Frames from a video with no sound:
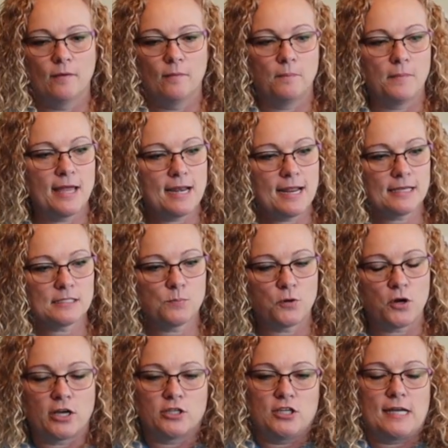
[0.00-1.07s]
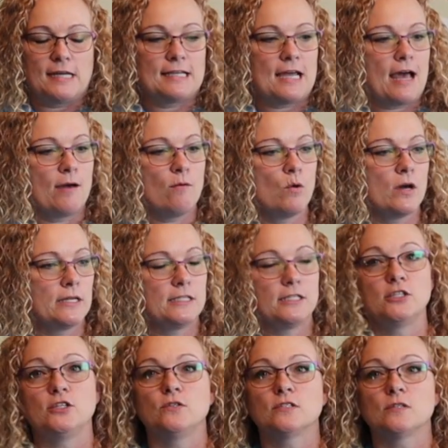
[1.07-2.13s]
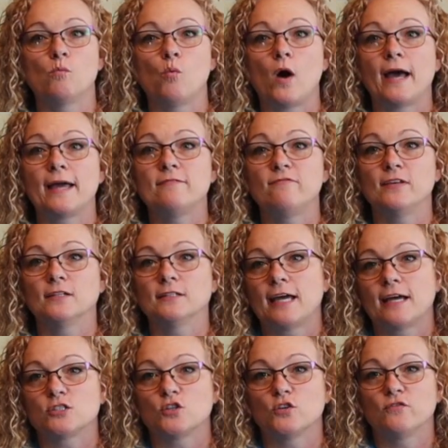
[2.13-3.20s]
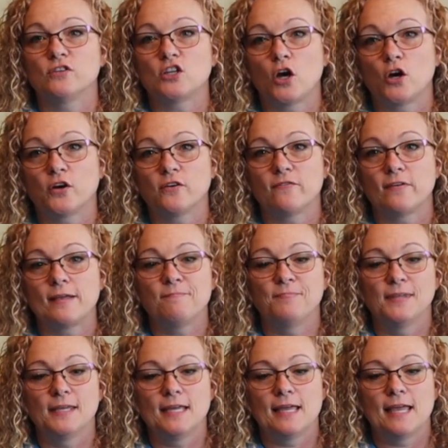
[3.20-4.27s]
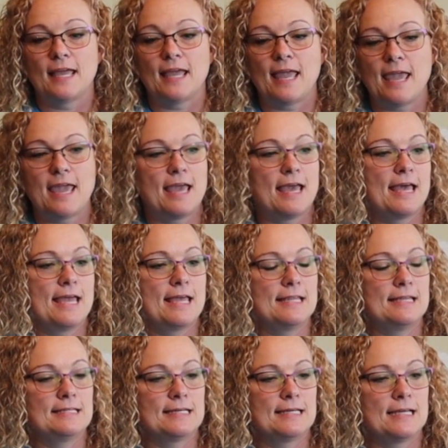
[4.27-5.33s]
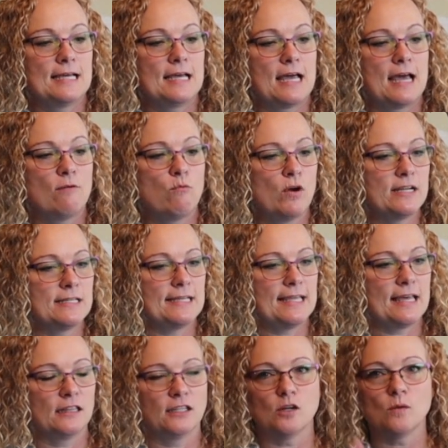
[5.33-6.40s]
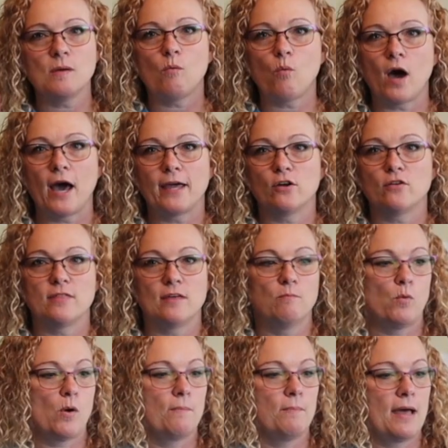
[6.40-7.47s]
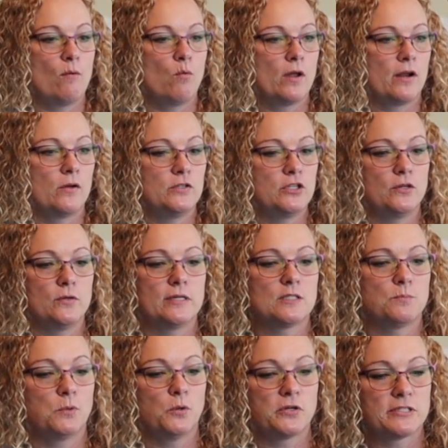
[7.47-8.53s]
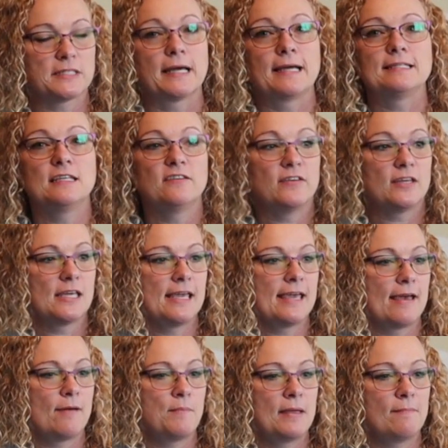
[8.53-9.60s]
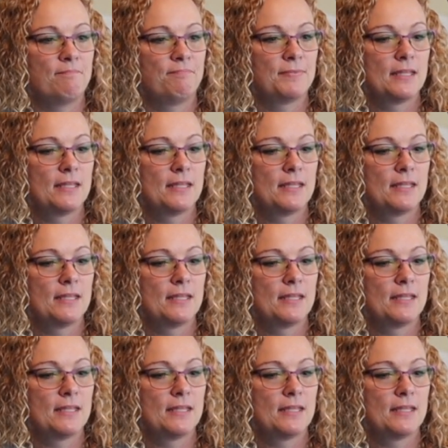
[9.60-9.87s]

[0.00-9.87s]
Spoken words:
My next project, I wanted to do some wide field astrophotography. And I wanted to get a little bit wider than what my 102 Explorer Scientific can get me.